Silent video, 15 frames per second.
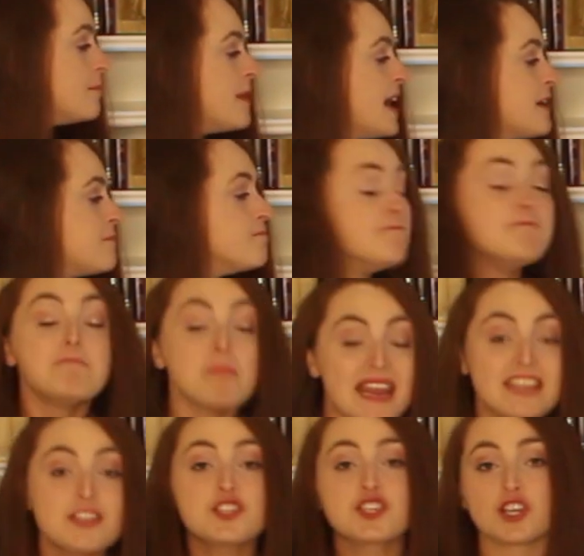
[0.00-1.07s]
made
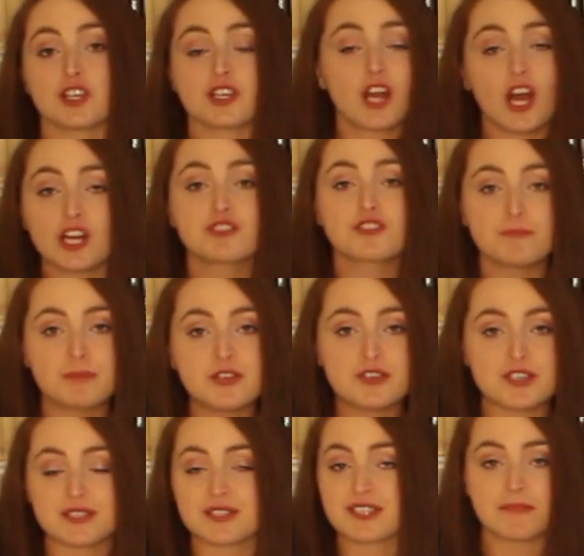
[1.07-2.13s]
major
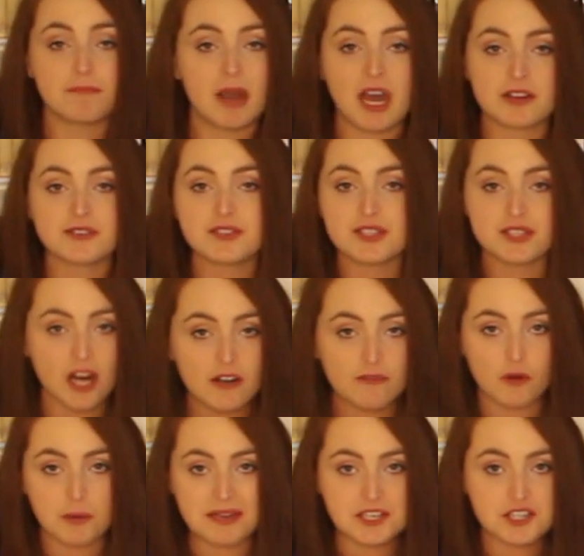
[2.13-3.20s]
contributions to modern star
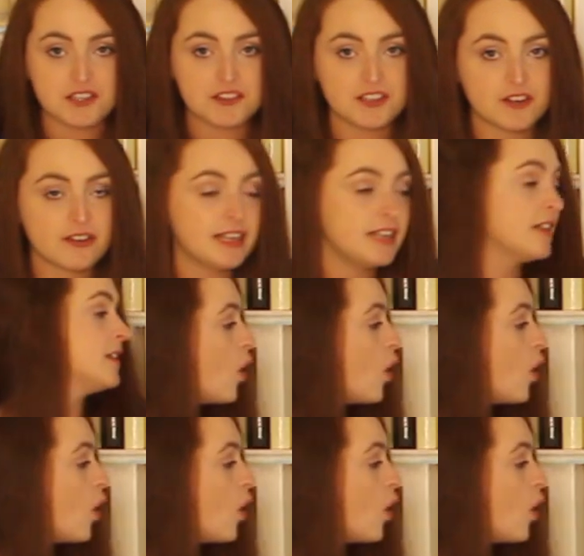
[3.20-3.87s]
formation theory.